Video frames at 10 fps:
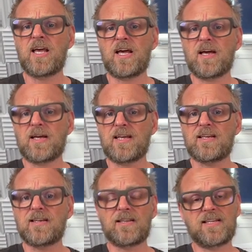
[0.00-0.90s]

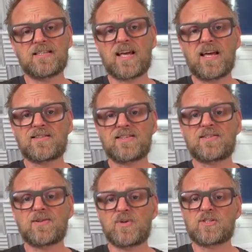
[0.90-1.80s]
In these
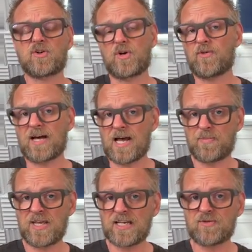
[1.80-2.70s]
cases, you need to know the
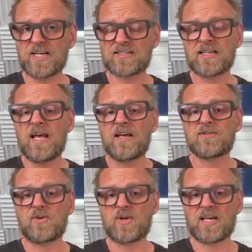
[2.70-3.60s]
IP address,
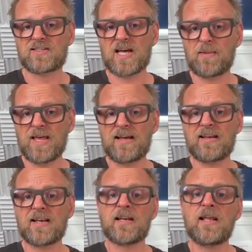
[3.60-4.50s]
so you can type that
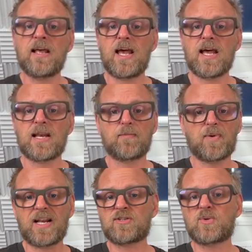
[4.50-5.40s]
in.
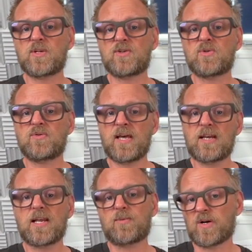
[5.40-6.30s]
But as soon as you do
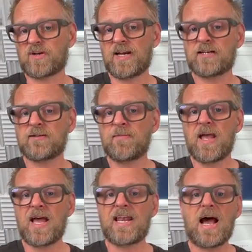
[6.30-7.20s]
that, it will connect.
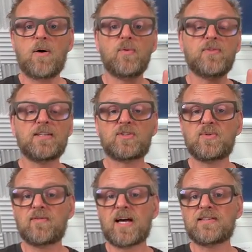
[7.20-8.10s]
And now these
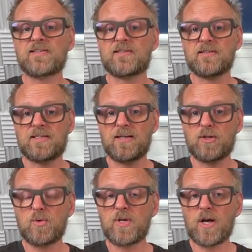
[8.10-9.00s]
two devices, the
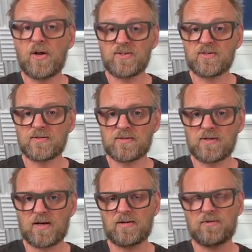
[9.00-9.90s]

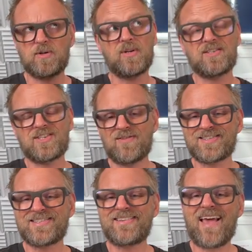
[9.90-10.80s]

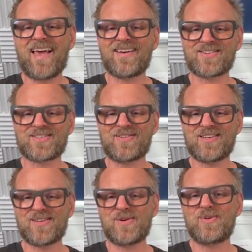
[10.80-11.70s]
UE70 and also
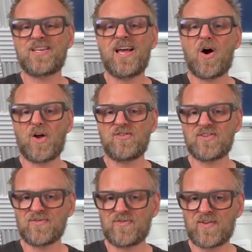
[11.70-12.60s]
the
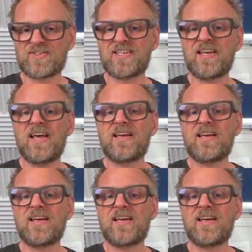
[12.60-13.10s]
UE150,